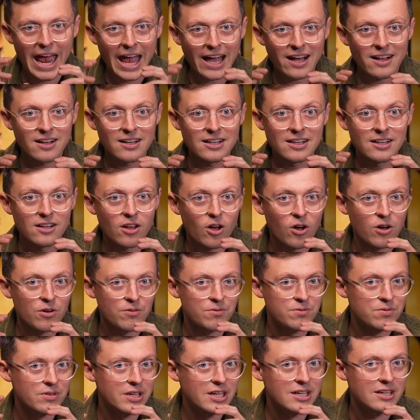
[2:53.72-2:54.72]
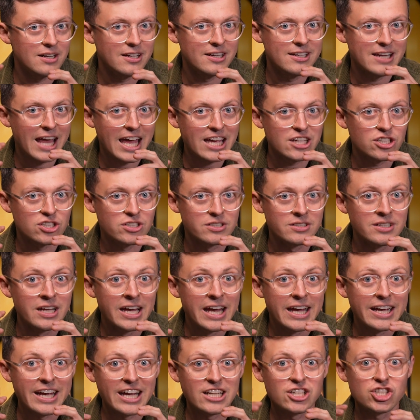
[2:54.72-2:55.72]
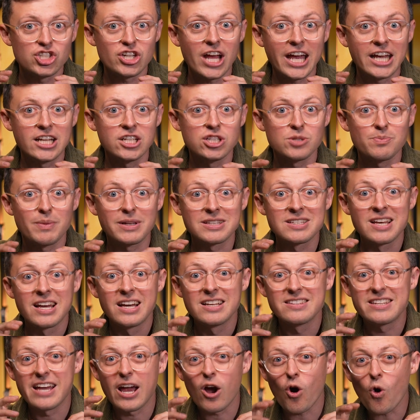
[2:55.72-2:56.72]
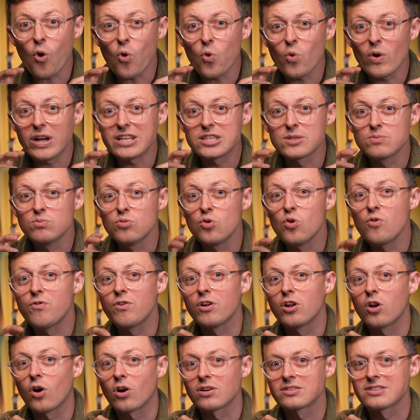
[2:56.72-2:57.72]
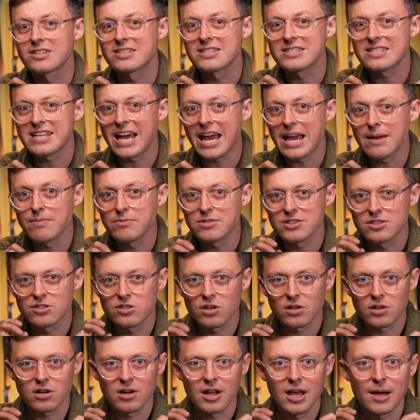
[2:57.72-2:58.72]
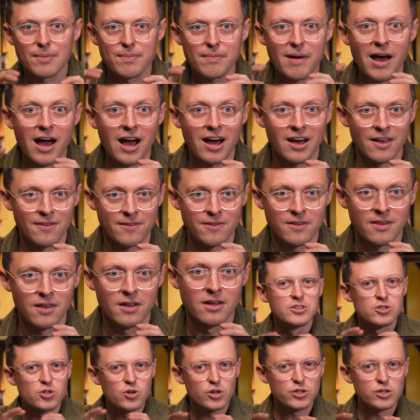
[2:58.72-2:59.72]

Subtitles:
angle of inclination can change, but they always move along the same circular path. To